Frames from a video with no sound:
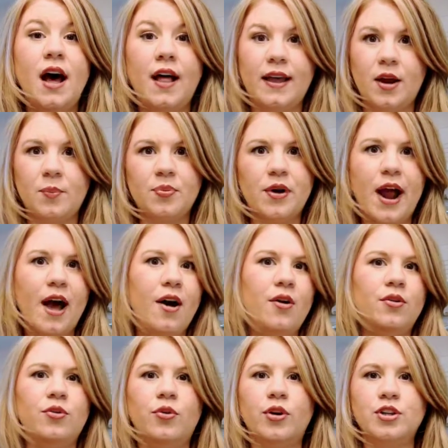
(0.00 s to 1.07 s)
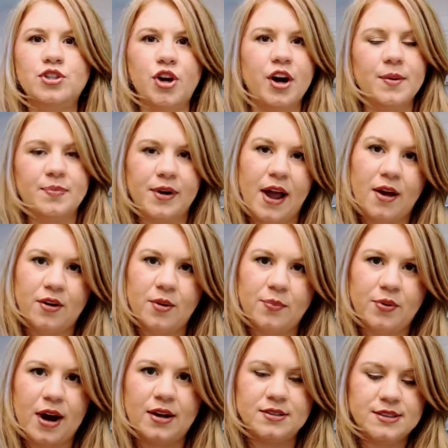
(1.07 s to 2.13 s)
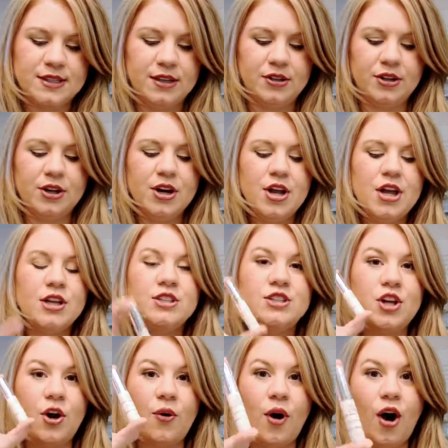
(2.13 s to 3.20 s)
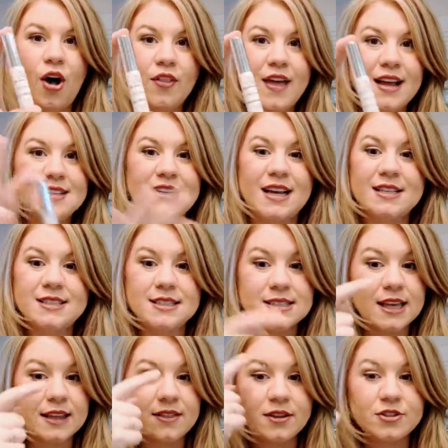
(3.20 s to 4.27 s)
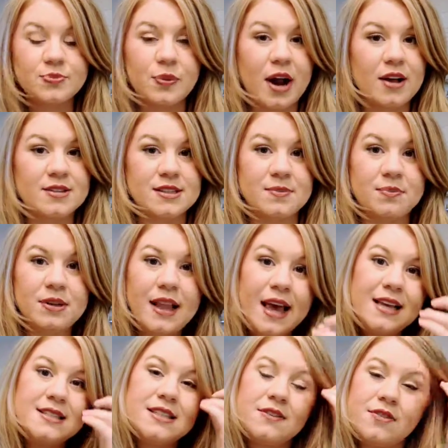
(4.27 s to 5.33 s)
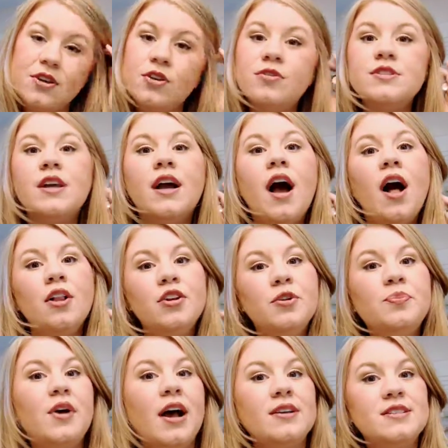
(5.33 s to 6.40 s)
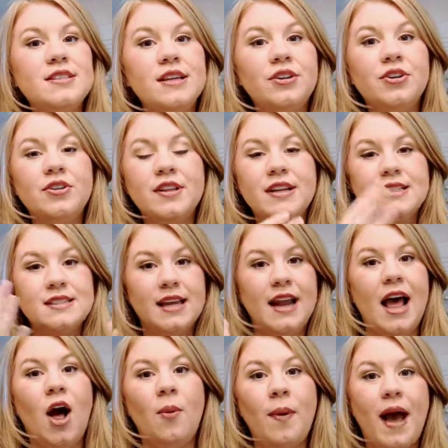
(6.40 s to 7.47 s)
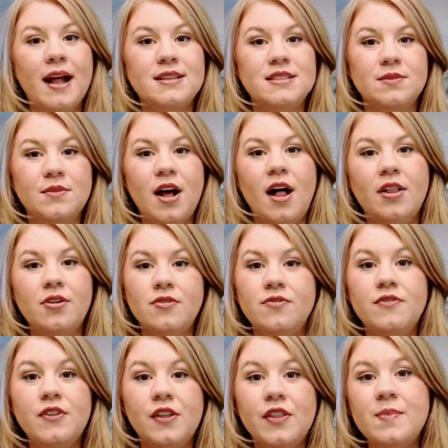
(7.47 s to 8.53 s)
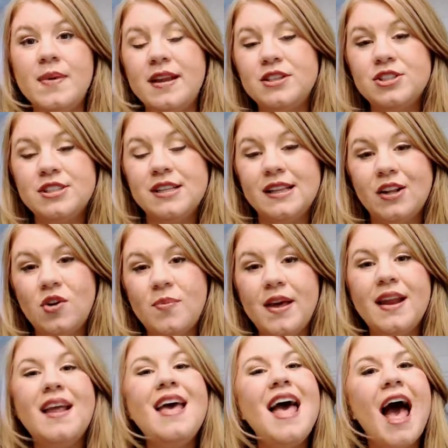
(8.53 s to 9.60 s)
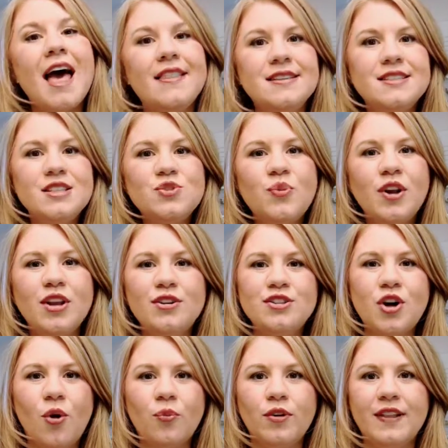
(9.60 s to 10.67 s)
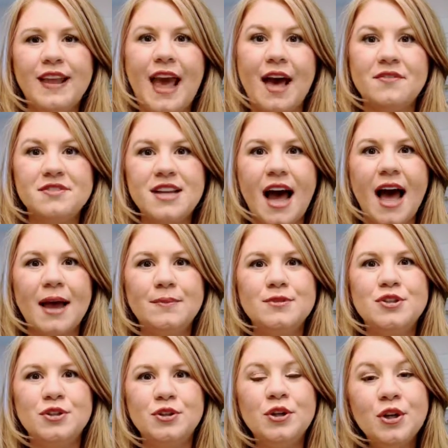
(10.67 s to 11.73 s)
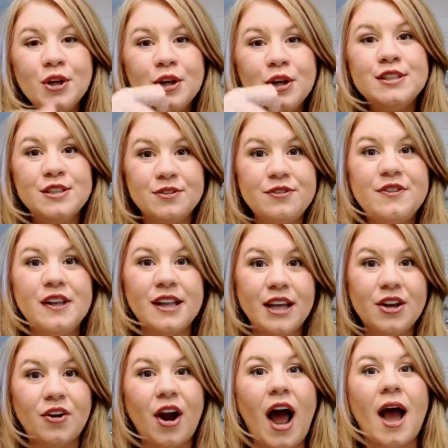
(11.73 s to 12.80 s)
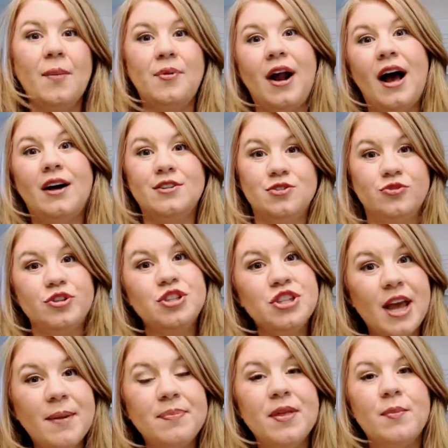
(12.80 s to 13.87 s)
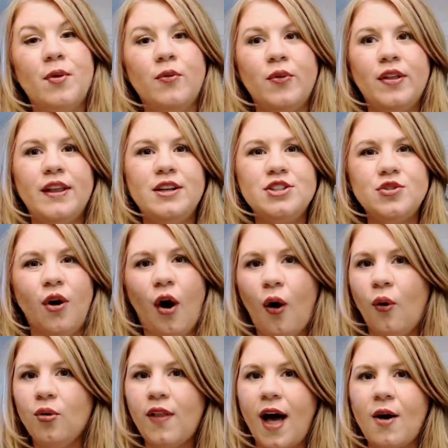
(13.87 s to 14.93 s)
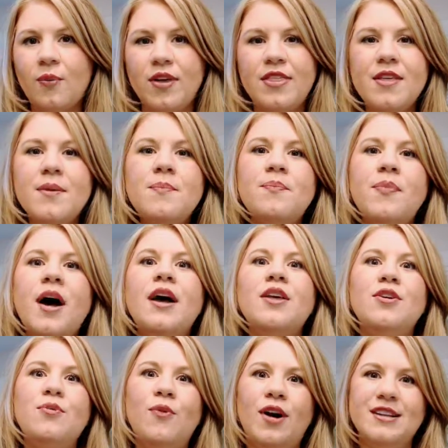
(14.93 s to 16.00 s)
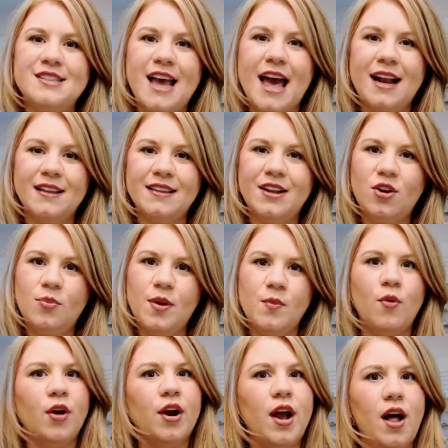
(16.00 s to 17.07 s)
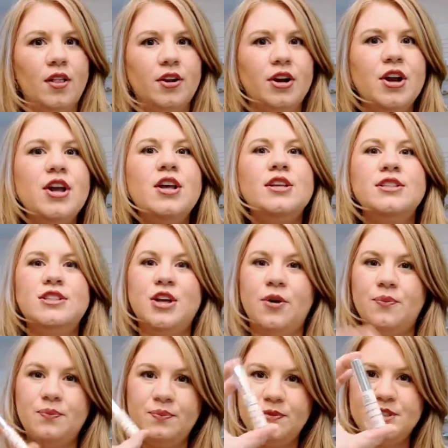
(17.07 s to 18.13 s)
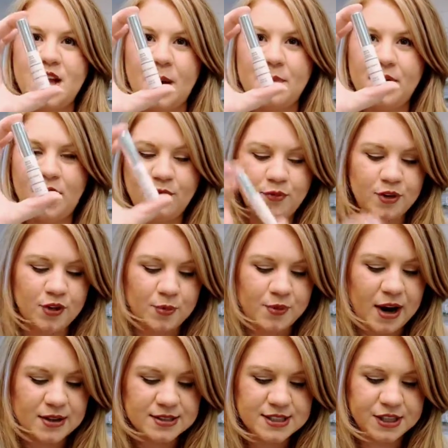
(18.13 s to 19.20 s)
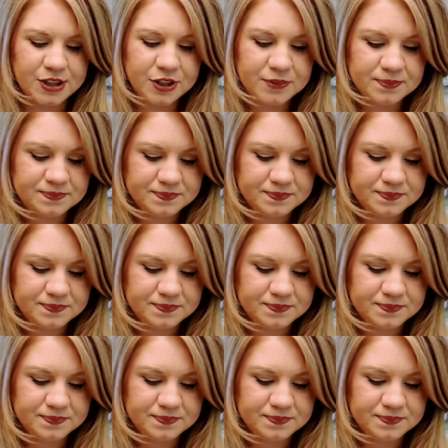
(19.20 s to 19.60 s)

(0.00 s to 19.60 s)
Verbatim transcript: like a brown or a dark brown brow sealer. So all that does is get those brows in place. If you use a colored brow sealer, then it's going to help add some color and fill them in just a little bit. And this is when you don't really have time to fill in your eyebrows or shape them or really do a whole lot with them, but you want to add a little bit more color. So top it off with your brow sealer.